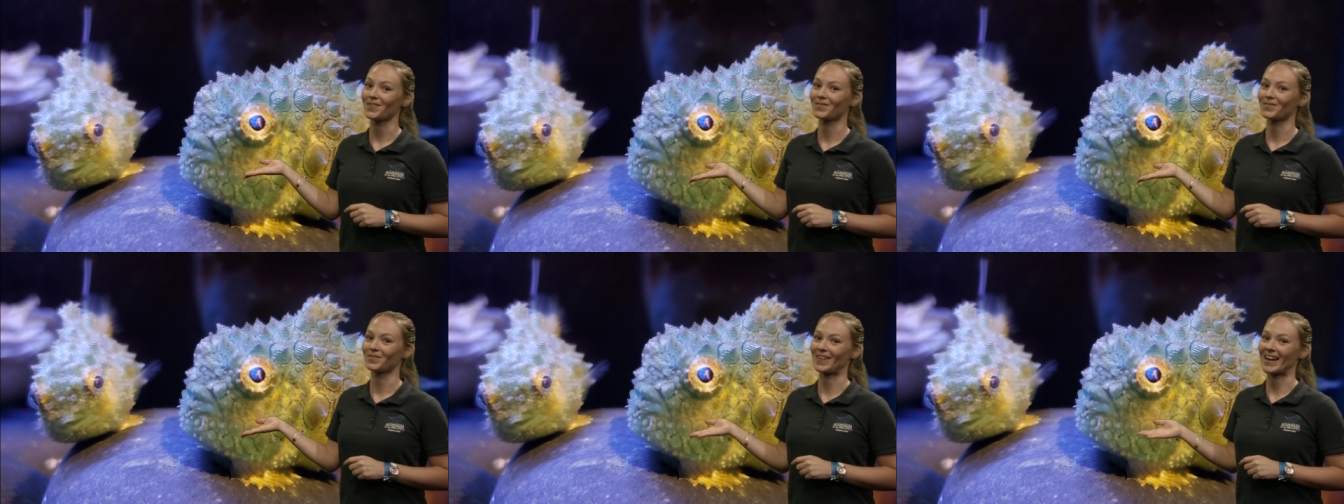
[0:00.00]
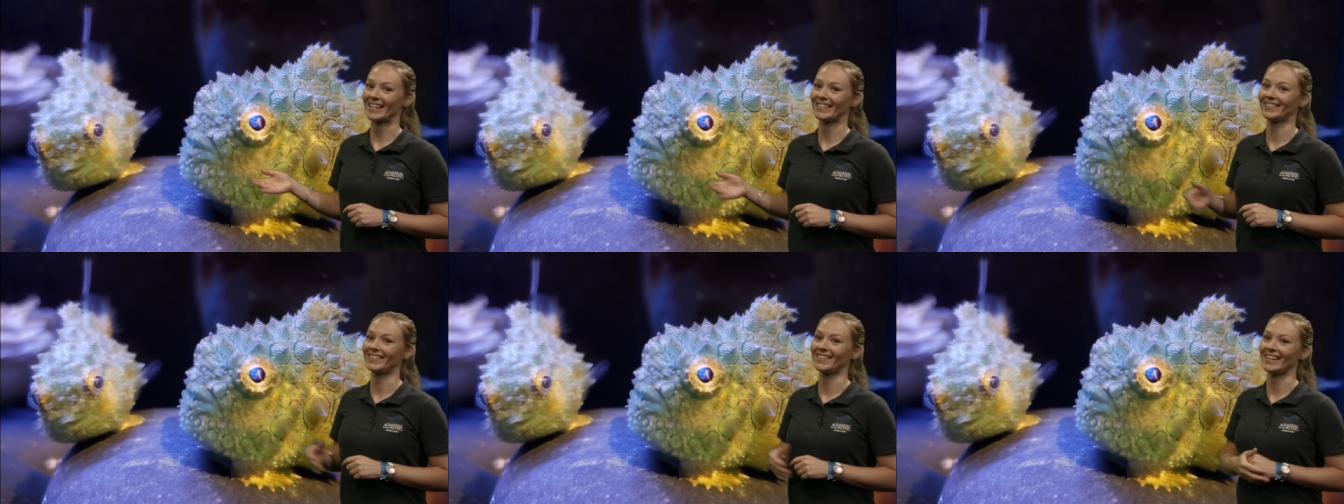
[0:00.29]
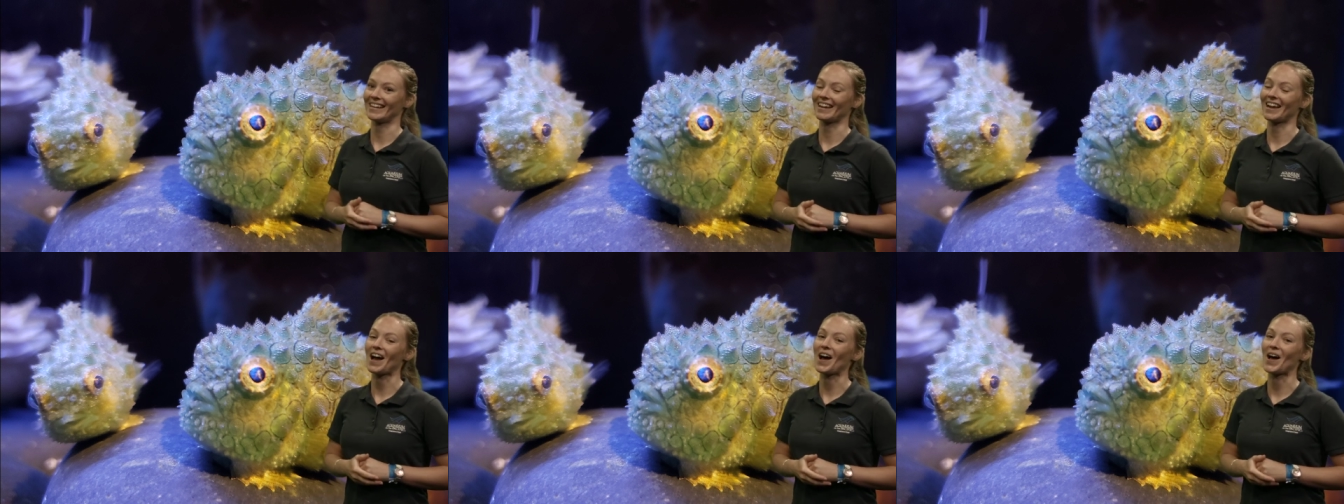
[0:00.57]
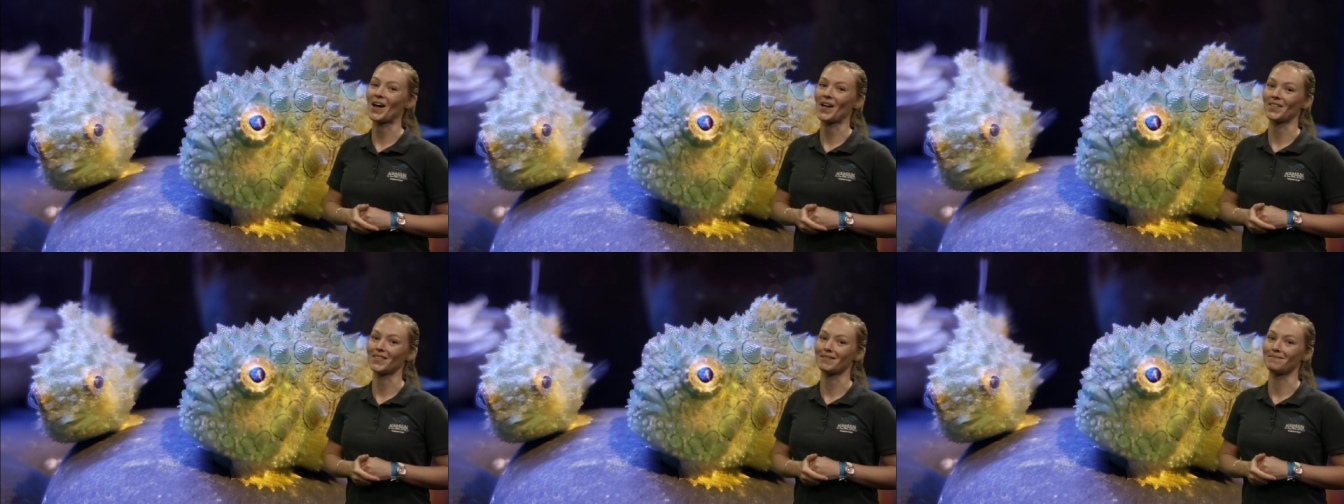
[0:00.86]
resting
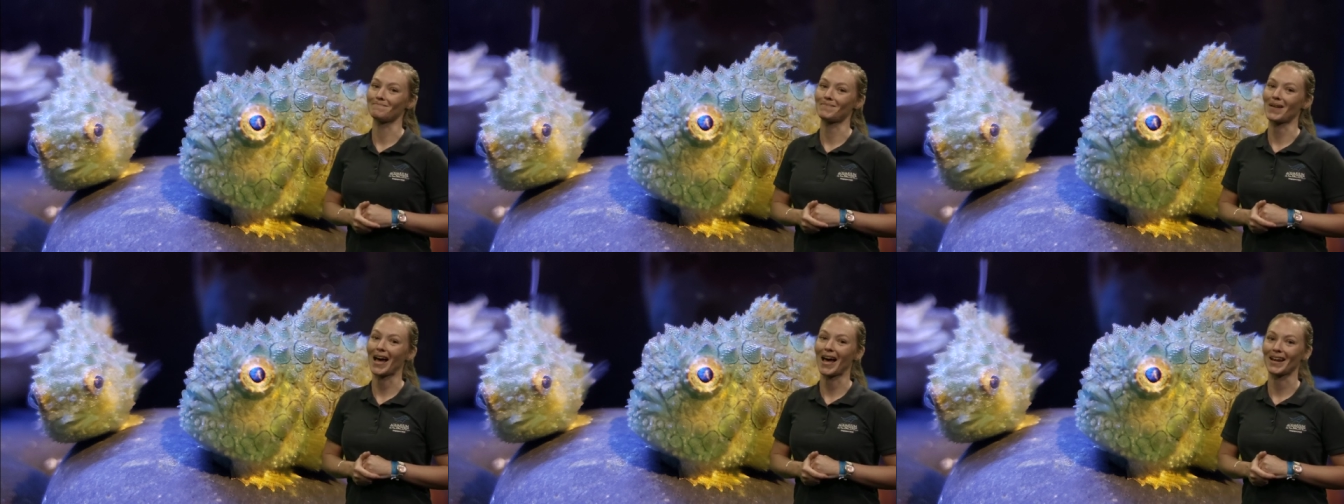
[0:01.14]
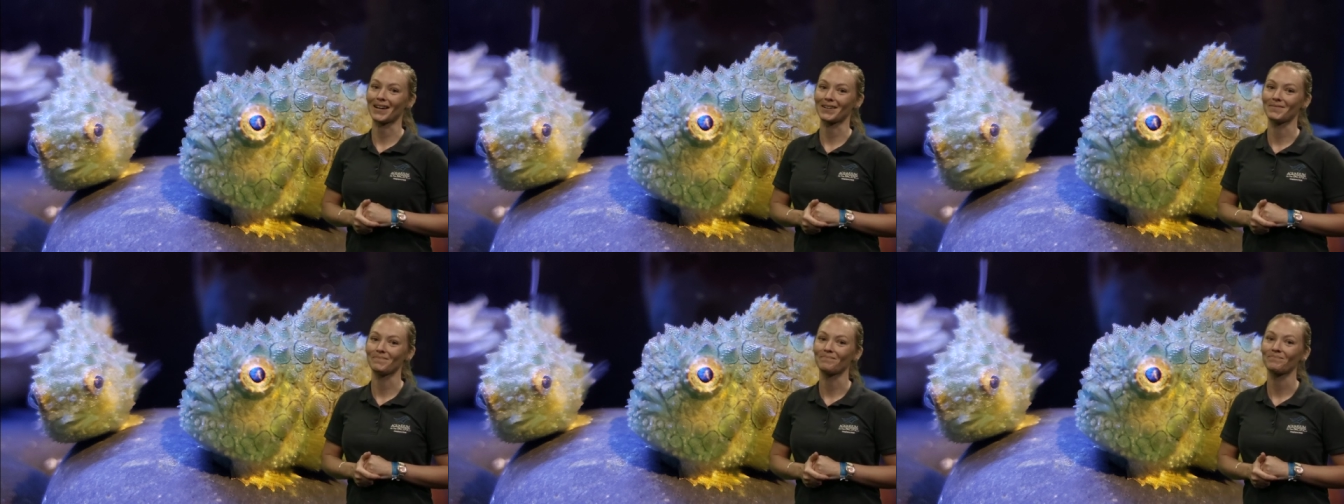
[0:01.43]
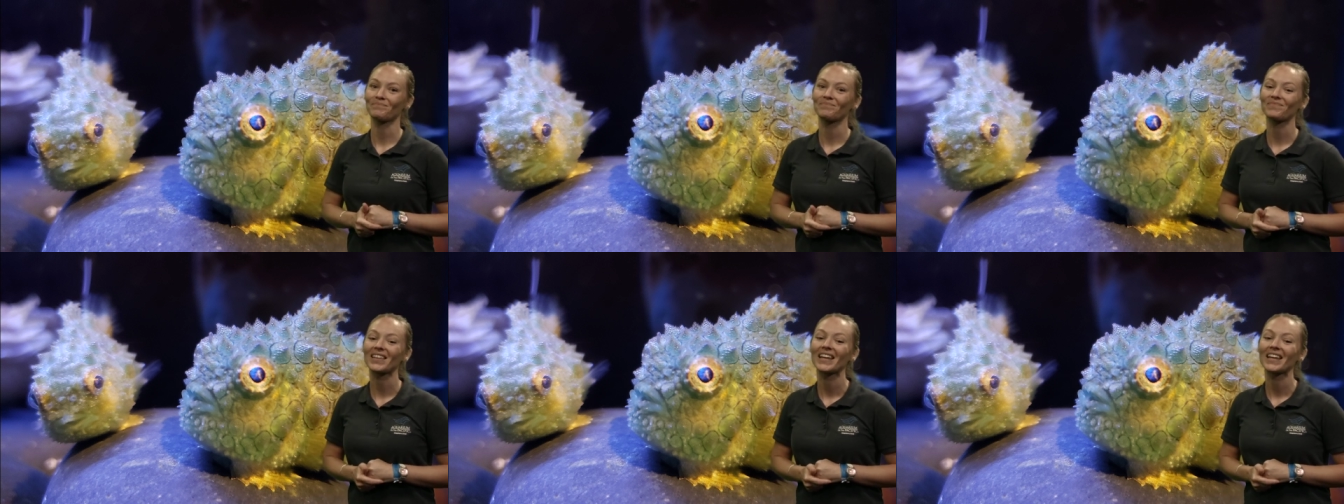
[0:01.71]
on the bottom.